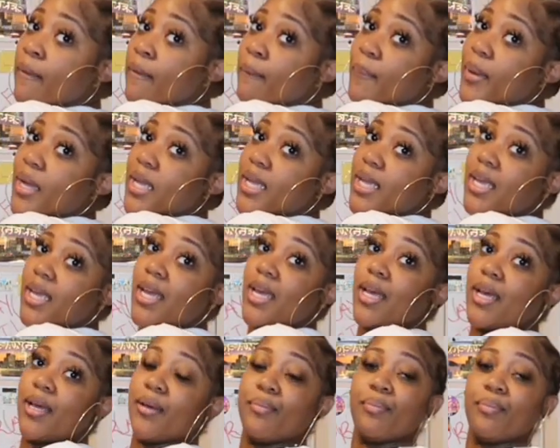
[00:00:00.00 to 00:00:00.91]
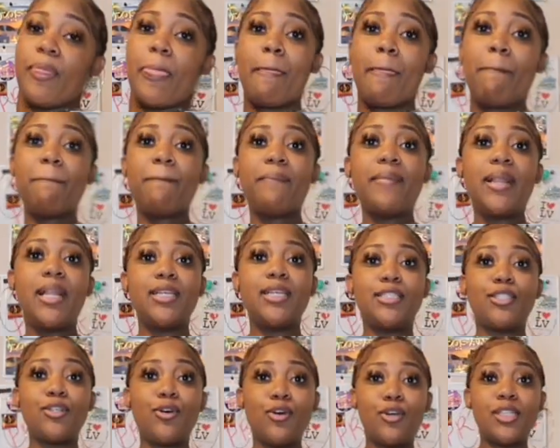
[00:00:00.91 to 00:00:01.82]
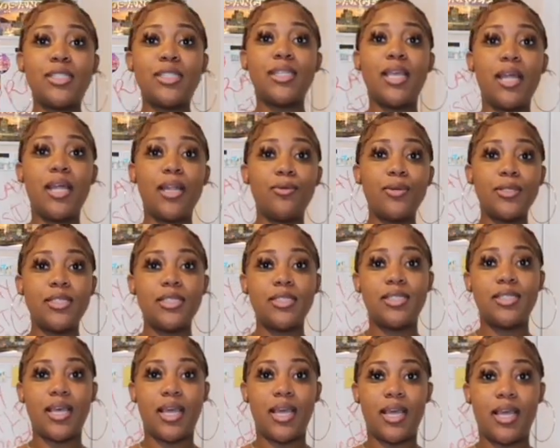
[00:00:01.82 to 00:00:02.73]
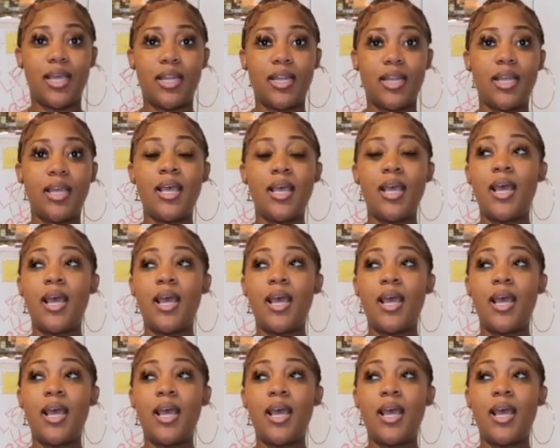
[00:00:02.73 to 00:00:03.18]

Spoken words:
But yeah, so on a scale of 1 to 10,